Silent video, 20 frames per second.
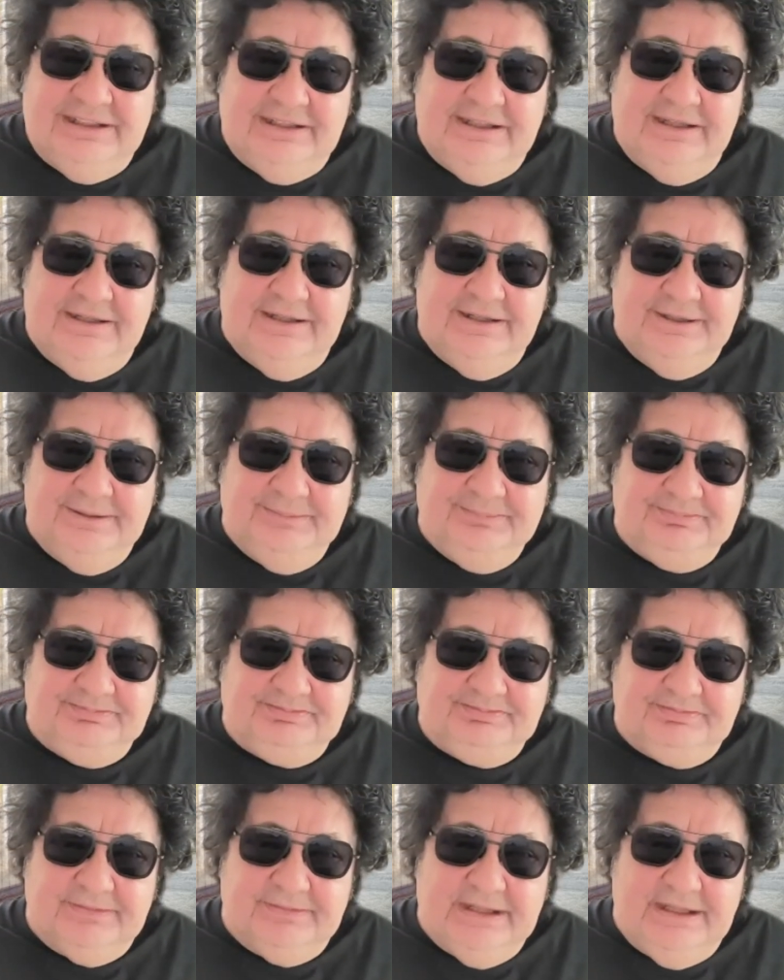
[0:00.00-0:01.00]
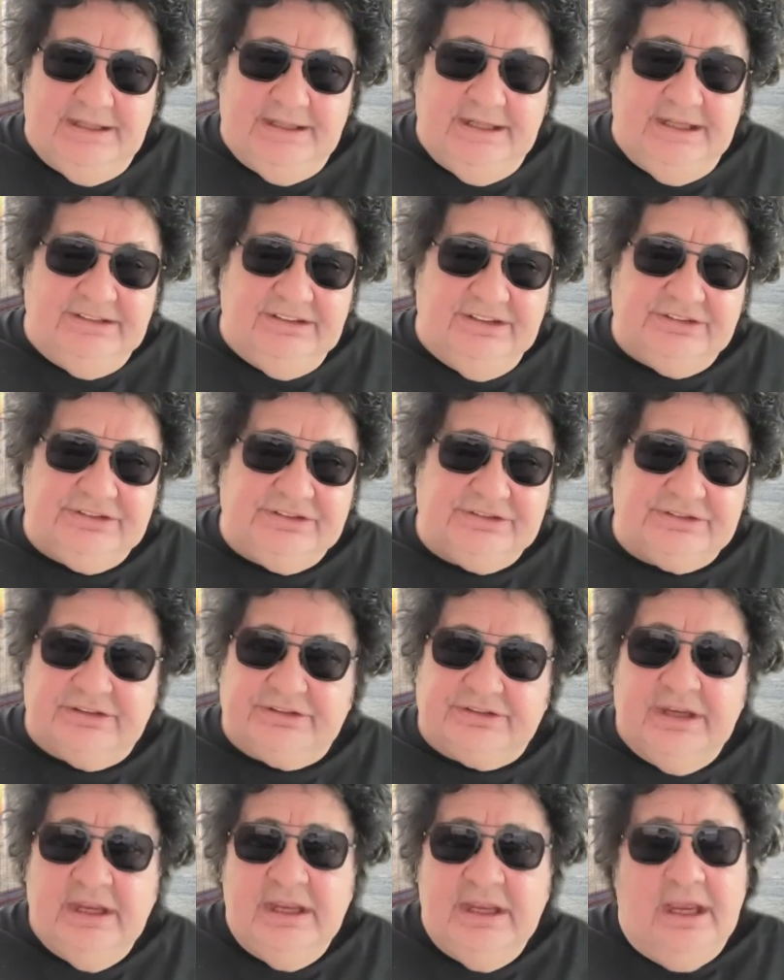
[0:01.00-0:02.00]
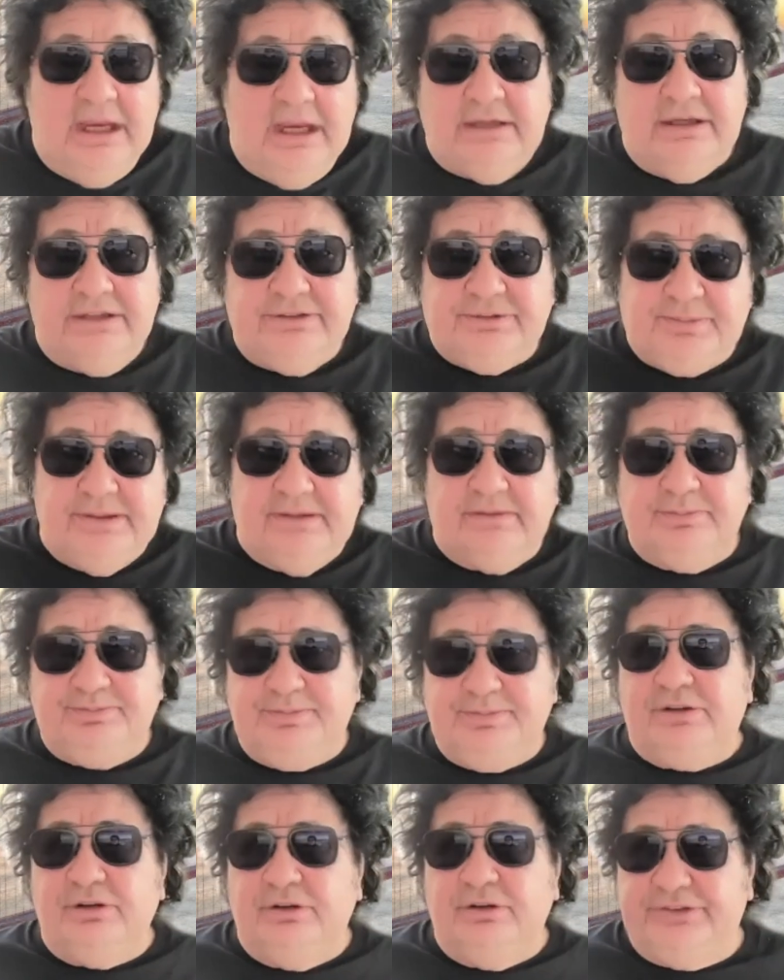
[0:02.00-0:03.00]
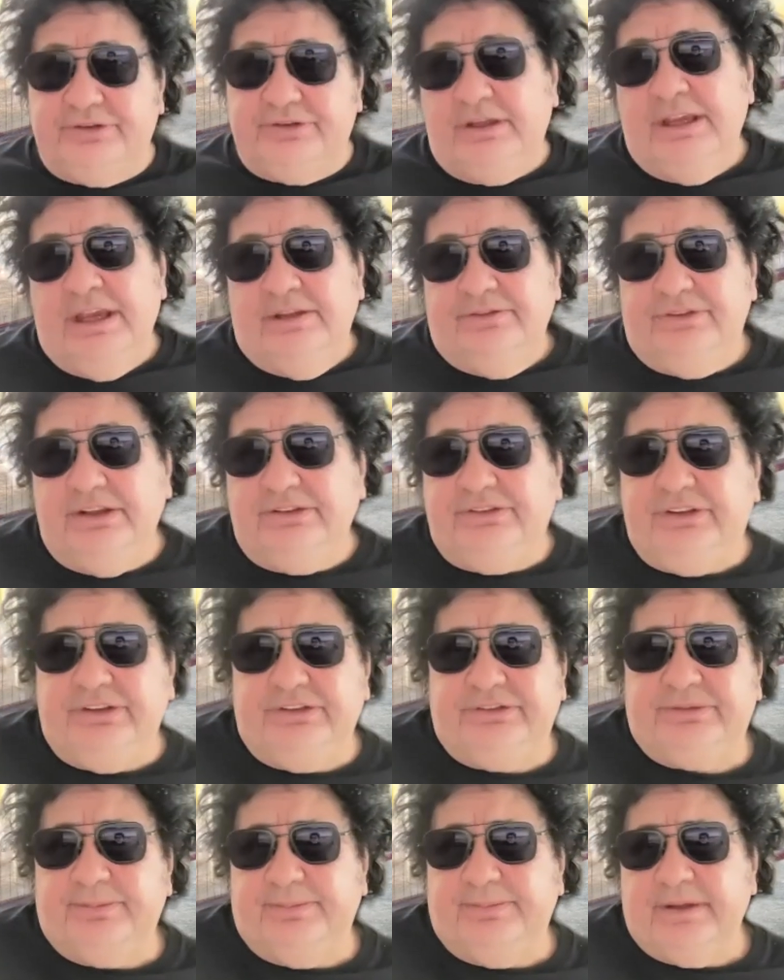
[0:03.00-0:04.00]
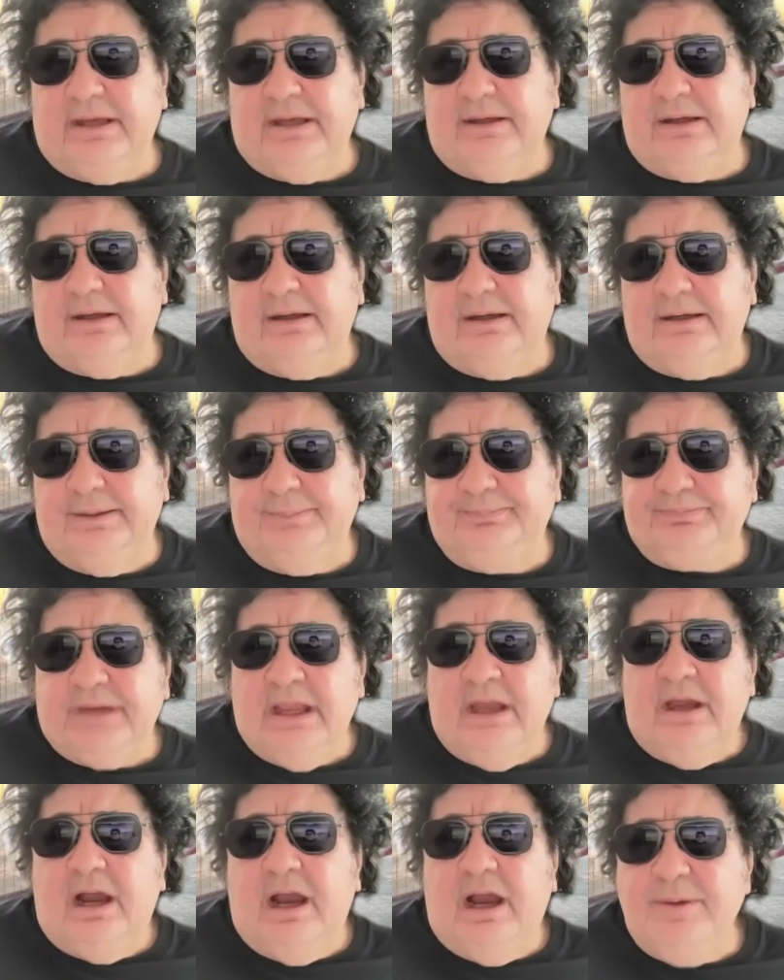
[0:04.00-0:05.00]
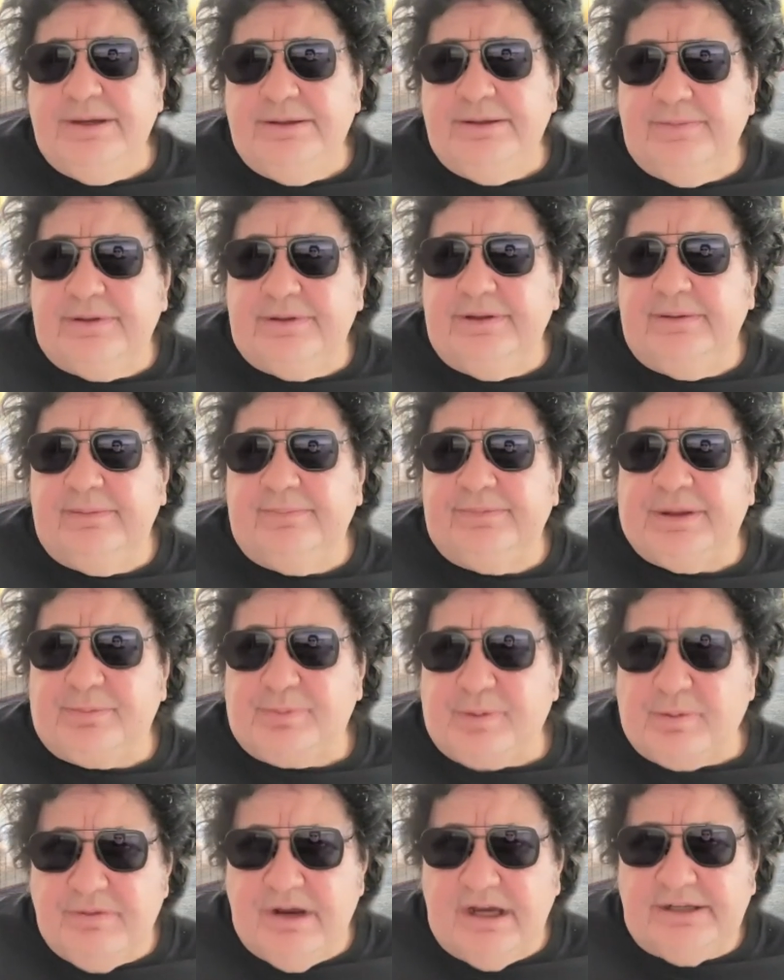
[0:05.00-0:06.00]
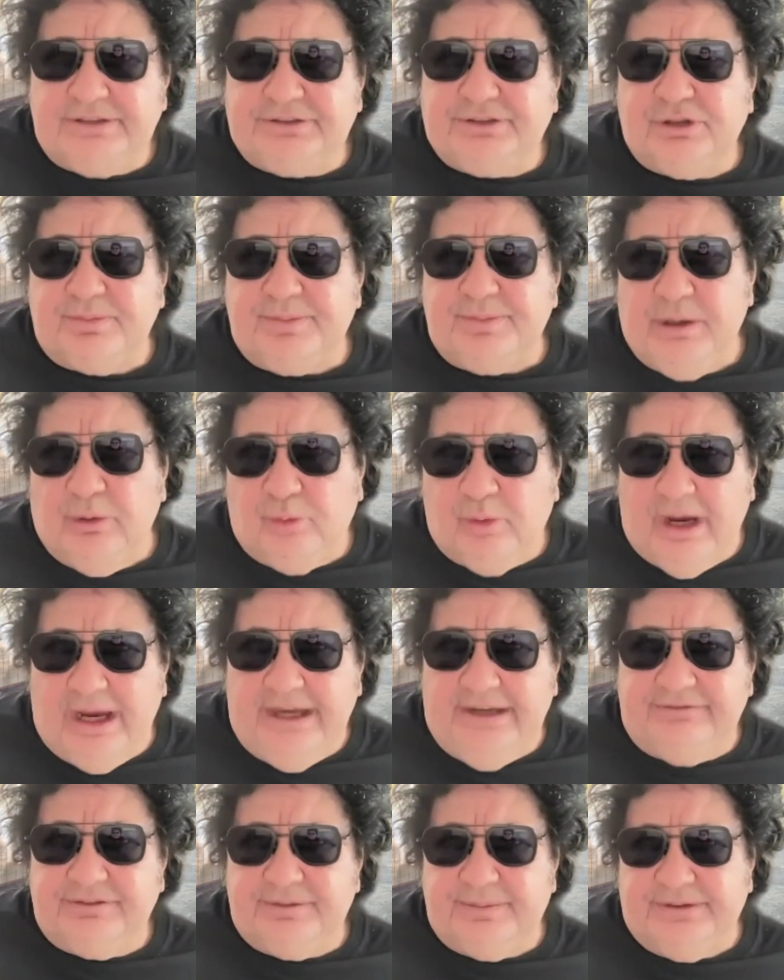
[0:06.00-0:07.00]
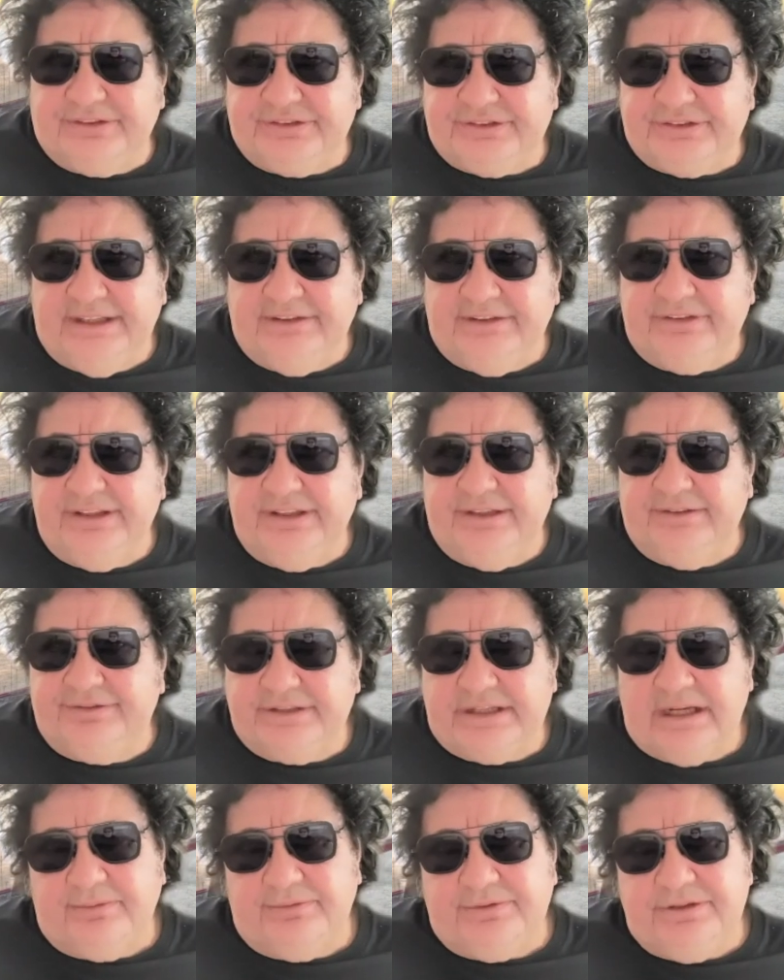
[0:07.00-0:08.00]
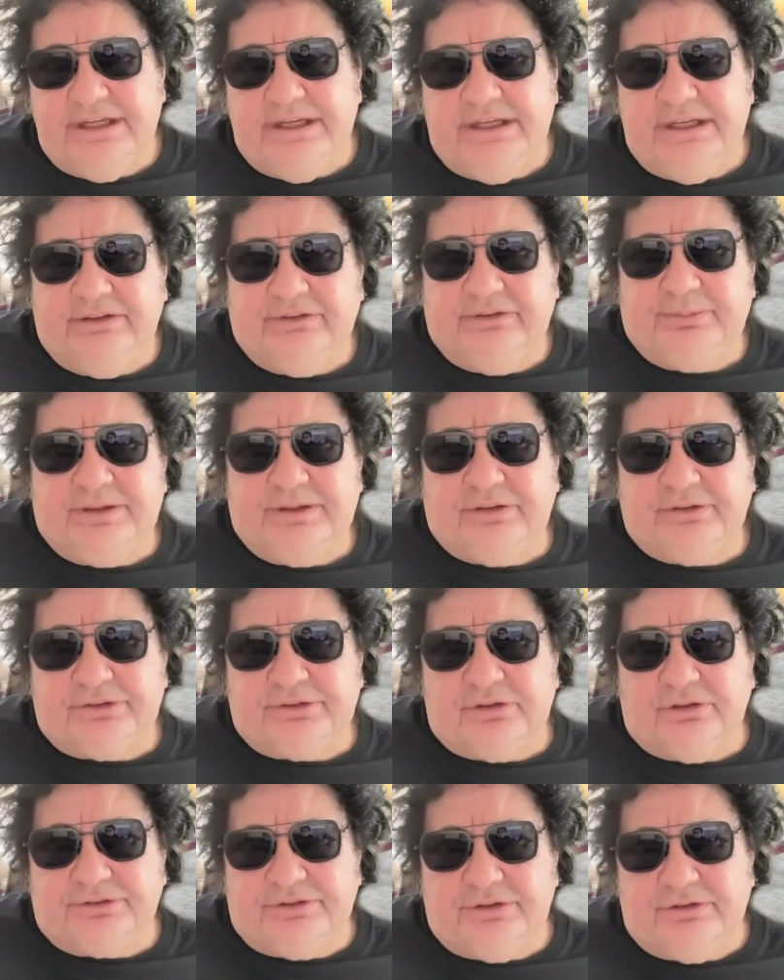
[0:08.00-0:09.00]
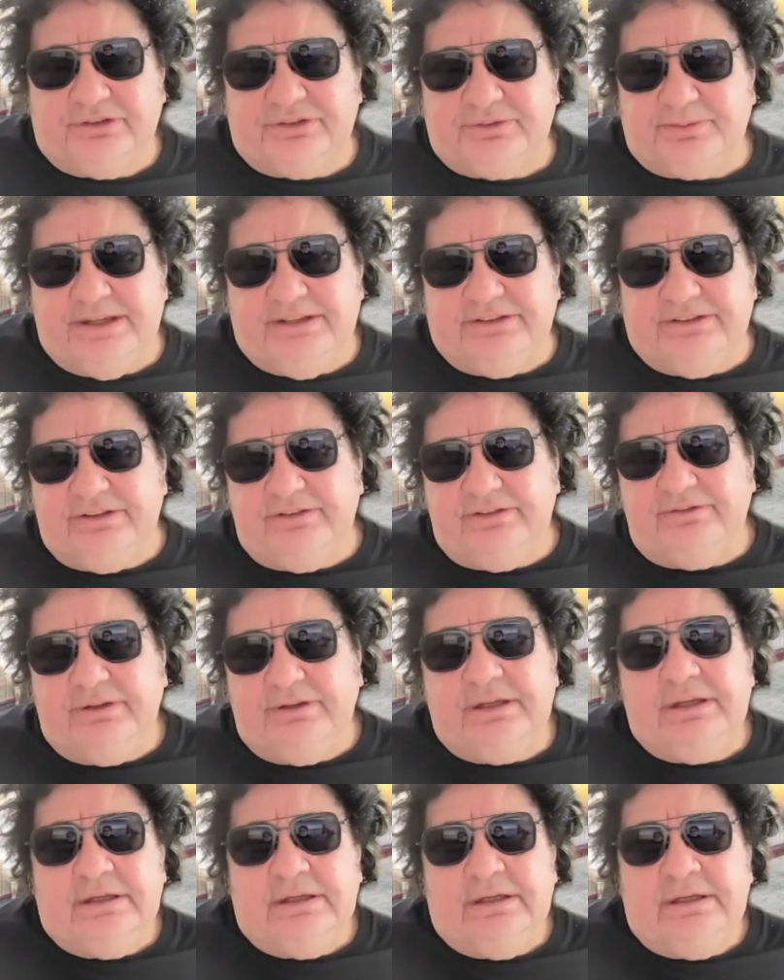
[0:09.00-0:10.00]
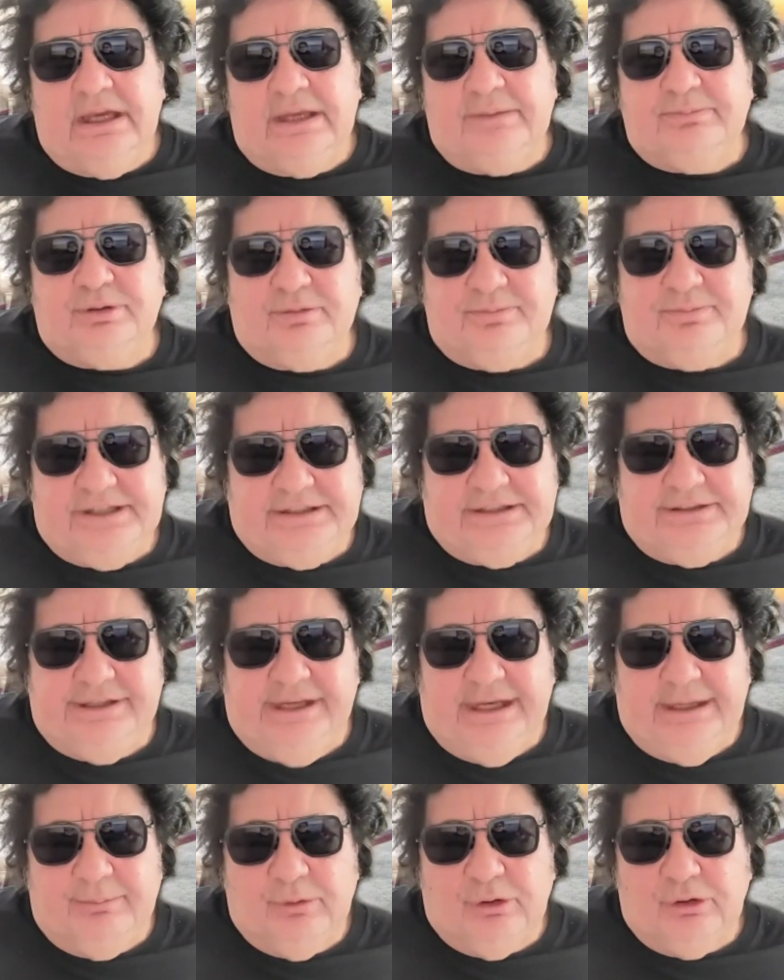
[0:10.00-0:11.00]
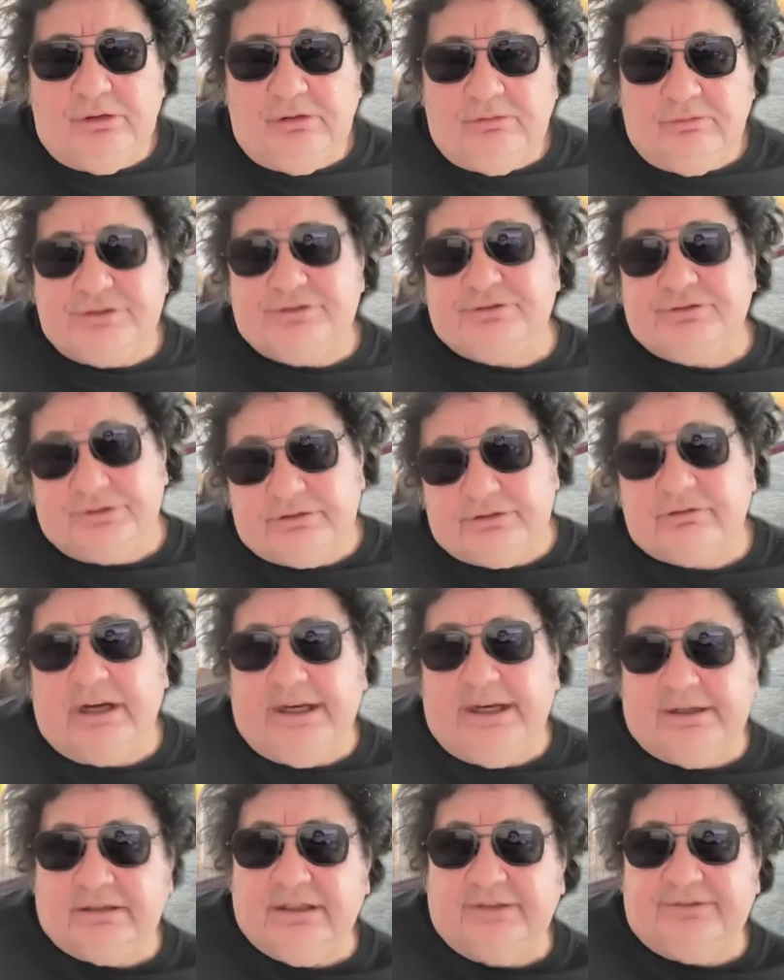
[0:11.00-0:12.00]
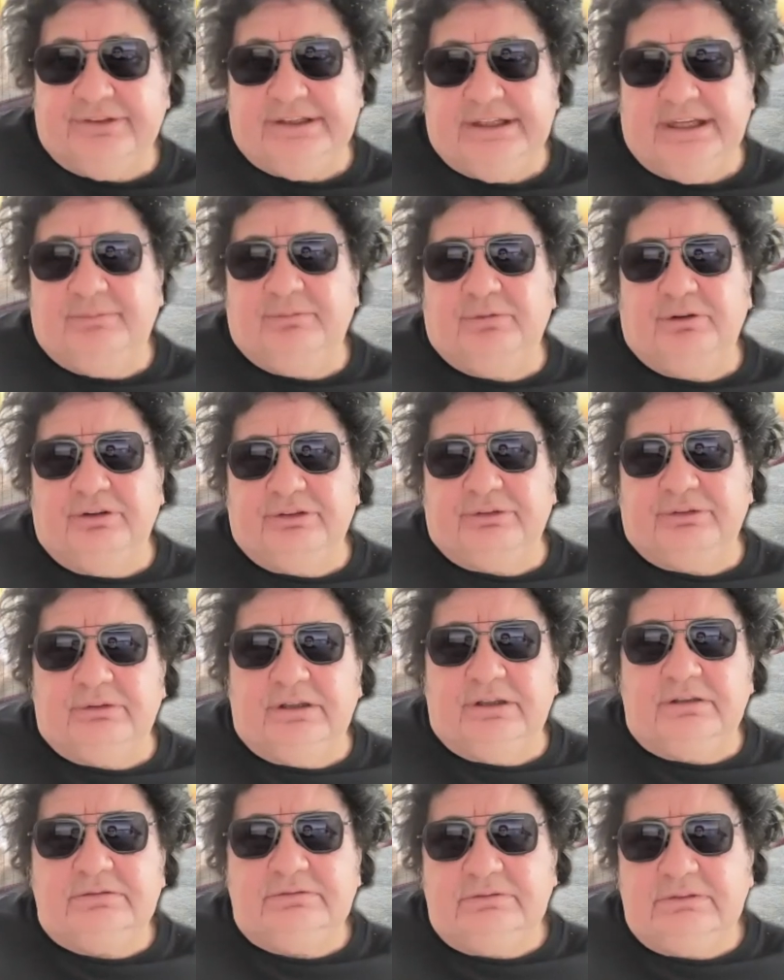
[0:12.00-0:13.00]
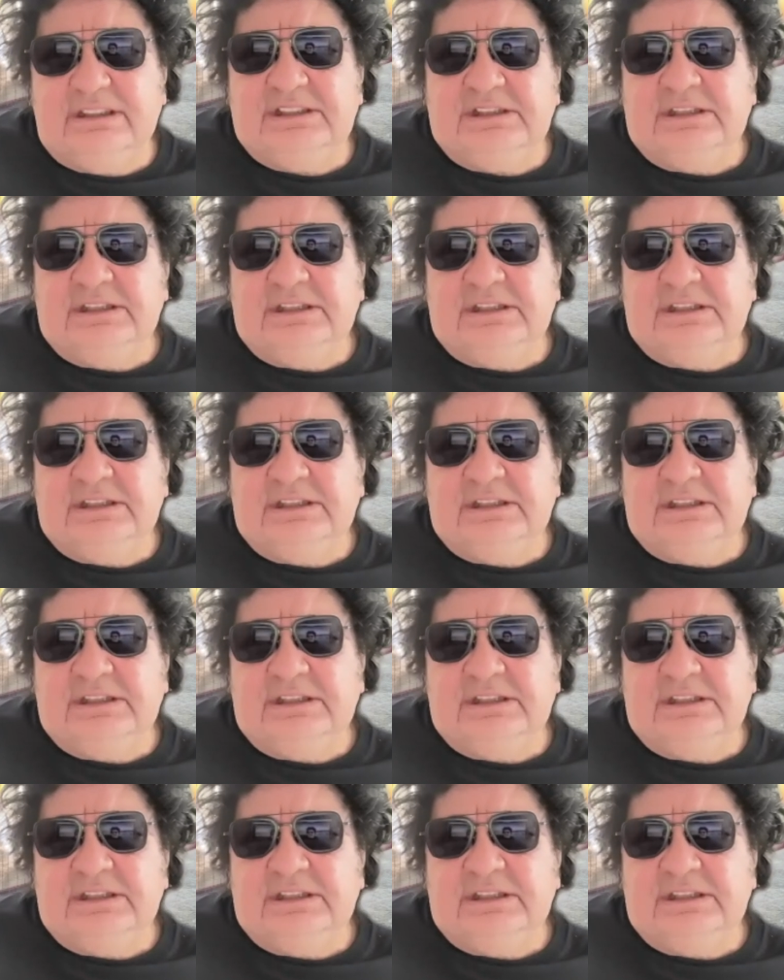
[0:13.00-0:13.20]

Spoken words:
And this is just, it's because this is, I mean, the promoter took me away from the State Theatre for a couple of years because it got too expensive and put me in the Enmore, which was great. I love the Enmore as well.